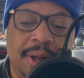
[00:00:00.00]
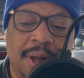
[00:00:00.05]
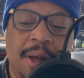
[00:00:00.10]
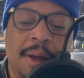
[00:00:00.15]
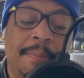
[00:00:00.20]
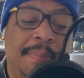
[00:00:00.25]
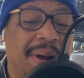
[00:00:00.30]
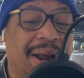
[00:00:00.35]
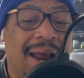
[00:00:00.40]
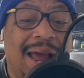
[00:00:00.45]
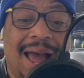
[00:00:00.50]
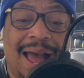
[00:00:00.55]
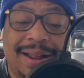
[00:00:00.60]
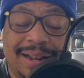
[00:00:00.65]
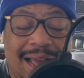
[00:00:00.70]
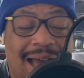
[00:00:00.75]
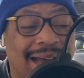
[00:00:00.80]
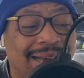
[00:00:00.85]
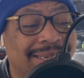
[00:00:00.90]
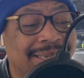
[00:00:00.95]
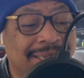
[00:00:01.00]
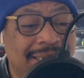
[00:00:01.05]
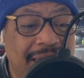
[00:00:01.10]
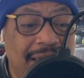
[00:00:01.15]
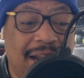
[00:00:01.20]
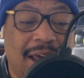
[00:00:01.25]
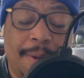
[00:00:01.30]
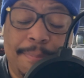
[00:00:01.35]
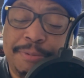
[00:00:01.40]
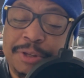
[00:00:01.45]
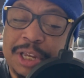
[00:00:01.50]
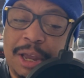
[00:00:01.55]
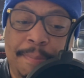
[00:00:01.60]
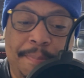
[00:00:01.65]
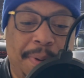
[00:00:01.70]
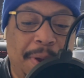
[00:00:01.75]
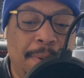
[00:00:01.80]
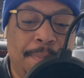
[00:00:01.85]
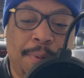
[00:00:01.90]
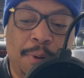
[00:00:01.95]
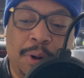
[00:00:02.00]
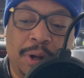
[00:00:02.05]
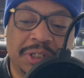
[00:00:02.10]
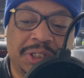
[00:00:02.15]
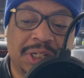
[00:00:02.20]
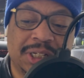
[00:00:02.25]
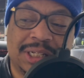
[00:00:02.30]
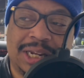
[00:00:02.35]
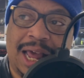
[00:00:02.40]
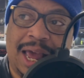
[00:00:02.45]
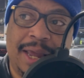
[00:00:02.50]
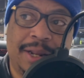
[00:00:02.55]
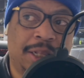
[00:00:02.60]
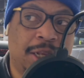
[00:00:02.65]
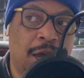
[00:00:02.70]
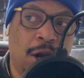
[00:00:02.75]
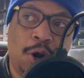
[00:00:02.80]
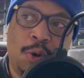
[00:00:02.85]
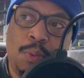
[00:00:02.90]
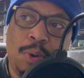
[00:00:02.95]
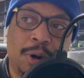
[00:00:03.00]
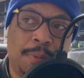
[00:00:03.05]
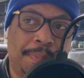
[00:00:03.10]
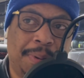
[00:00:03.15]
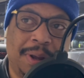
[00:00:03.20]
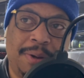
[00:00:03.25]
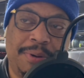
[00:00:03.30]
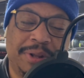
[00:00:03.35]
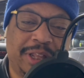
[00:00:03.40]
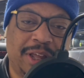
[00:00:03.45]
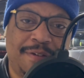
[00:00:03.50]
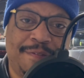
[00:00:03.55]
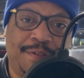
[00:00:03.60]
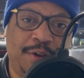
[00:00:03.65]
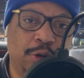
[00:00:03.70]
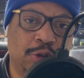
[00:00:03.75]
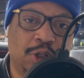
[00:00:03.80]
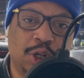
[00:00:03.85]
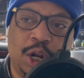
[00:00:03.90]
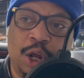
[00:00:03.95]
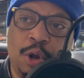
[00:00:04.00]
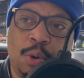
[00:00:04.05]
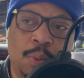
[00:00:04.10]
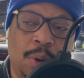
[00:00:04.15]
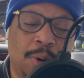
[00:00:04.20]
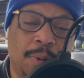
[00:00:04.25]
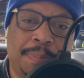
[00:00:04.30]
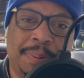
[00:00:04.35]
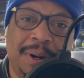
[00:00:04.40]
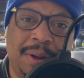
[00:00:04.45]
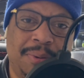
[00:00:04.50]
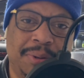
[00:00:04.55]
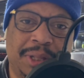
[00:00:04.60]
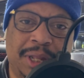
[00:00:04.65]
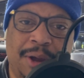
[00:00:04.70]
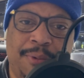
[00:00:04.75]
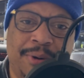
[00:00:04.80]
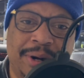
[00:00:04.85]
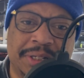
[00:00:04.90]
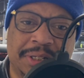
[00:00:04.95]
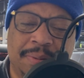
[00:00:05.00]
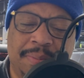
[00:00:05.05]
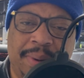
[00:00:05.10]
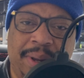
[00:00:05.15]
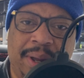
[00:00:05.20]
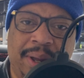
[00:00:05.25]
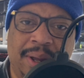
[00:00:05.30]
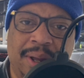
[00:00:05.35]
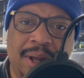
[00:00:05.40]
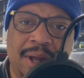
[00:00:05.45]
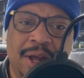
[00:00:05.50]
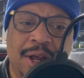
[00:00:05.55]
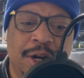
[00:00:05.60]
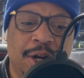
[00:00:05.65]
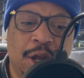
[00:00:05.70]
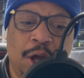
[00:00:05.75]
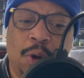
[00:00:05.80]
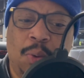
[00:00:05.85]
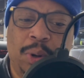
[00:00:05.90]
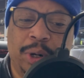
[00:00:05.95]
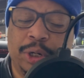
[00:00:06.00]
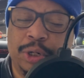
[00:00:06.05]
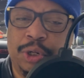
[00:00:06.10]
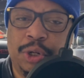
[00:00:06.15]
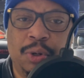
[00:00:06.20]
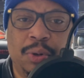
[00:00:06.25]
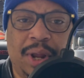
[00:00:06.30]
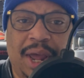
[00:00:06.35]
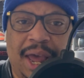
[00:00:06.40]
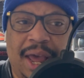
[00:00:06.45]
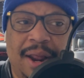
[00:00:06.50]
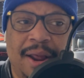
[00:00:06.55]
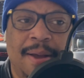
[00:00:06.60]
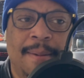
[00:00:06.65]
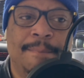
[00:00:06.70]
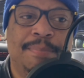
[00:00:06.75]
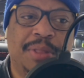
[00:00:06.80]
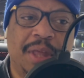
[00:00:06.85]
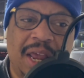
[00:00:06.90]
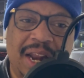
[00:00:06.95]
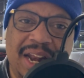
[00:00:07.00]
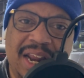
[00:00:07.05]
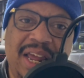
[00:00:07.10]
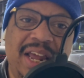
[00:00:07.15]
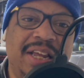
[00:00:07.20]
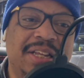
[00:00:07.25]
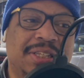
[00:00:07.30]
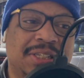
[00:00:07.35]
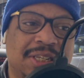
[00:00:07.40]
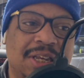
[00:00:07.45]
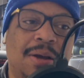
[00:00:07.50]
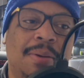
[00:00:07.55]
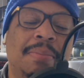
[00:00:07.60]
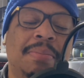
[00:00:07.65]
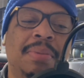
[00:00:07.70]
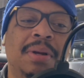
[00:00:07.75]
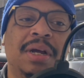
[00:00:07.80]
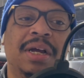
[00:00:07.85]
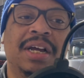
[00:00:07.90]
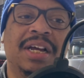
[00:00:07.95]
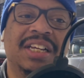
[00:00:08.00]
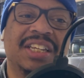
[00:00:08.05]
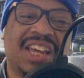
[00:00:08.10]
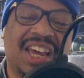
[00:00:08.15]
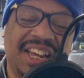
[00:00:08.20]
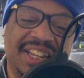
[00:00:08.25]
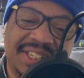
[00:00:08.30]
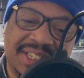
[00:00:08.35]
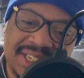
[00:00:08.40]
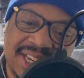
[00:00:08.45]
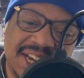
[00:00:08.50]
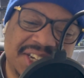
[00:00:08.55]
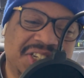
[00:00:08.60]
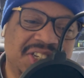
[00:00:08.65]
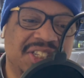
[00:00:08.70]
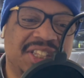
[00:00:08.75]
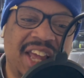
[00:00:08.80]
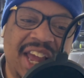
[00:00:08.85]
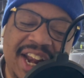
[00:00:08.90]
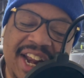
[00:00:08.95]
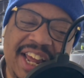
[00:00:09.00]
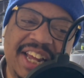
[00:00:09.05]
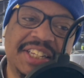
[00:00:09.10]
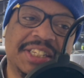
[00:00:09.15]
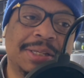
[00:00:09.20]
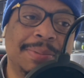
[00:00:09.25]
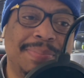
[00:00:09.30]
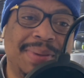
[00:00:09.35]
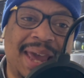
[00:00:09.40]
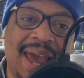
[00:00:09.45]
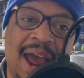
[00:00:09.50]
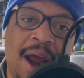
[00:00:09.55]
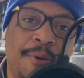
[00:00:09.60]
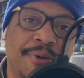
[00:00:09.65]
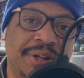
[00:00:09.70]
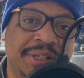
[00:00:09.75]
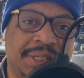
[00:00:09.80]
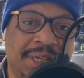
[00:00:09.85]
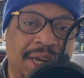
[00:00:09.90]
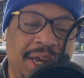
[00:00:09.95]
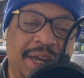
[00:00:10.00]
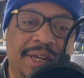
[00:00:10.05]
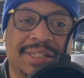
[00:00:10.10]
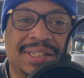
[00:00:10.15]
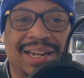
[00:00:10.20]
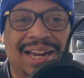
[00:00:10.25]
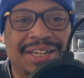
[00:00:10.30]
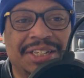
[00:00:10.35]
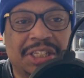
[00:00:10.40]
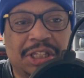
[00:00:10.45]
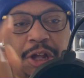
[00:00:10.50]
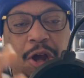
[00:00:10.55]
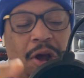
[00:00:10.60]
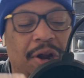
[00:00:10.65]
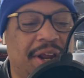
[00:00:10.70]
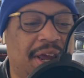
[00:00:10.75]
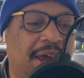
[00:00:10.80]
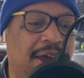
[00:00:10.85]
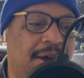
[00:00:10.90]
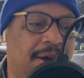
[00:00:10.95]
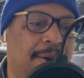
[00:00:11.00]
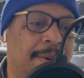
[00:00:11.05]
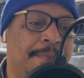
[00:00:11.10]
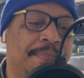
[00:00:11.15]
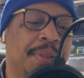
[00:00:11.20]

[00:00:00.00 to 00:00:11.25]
But I see that some people are just like, they don't want to play with their future. They don't want to play with their resume. They don't want to do that. They need some concessions. They need some guarantees. Let's start here.